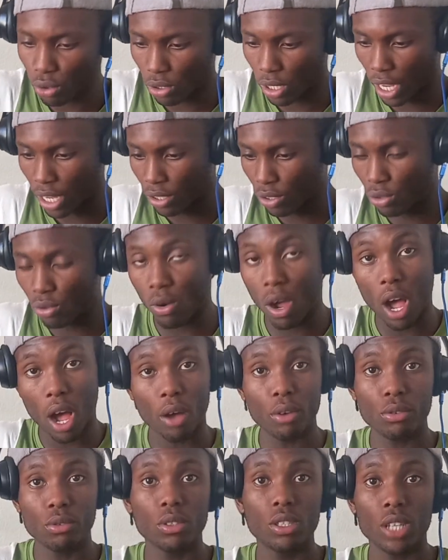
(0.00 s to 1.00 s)
as to
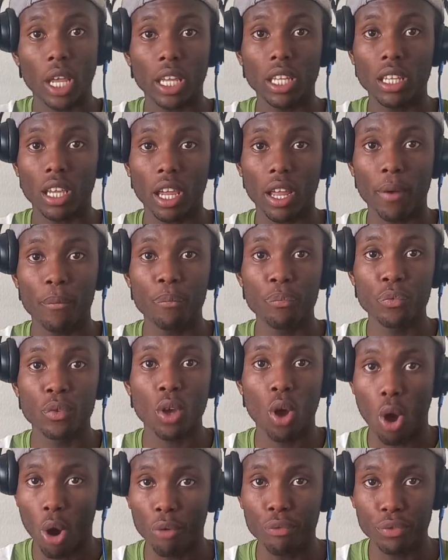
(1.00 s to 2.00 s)
how you take care
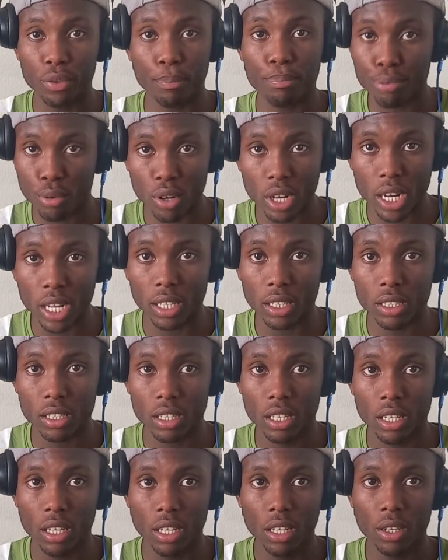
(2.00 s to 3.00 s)
of the product.
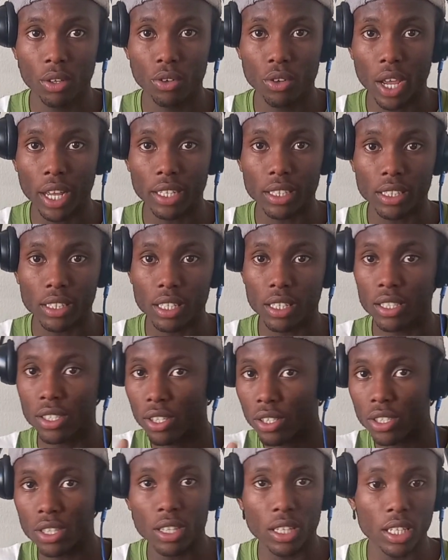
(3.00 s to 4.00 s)
You understand?
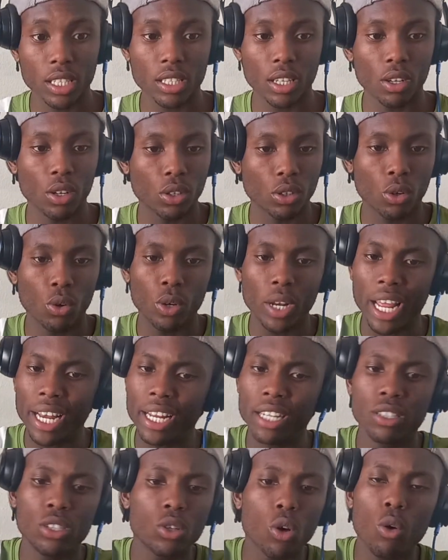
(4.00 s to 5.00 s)
Certain things are not good. And
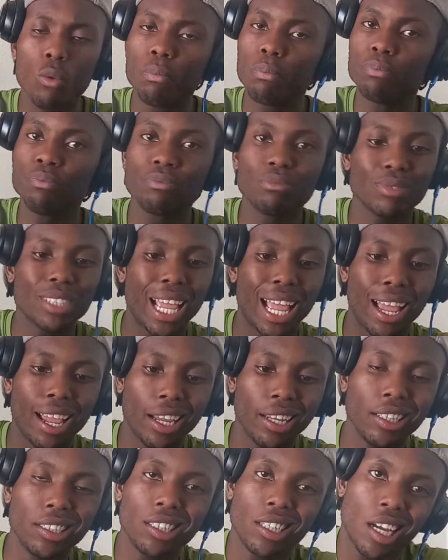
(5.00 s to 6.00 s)
then soap,
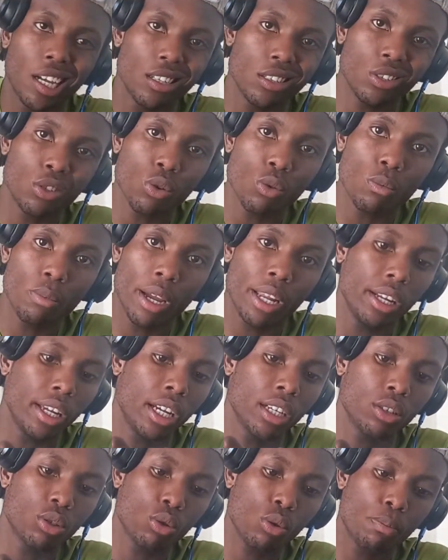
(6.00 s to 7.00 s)
any kind of soap.
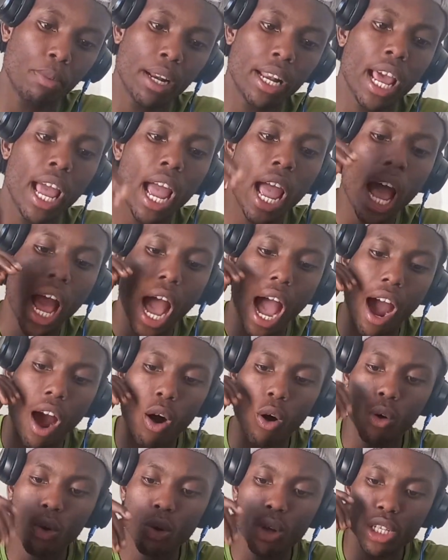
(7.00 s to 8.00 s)
But I
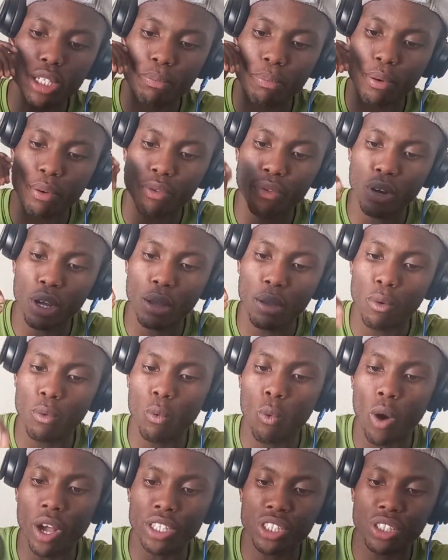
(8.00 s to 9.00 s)
always prefer
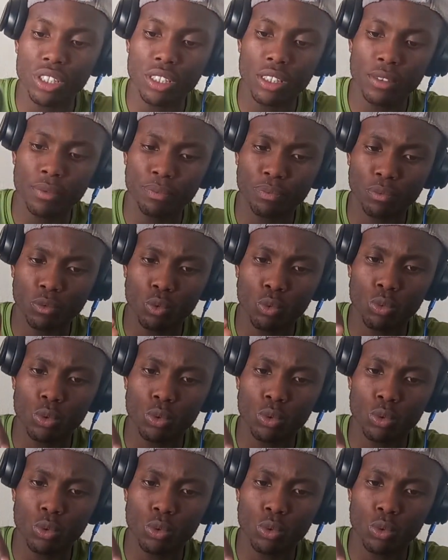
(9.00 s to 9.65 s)
using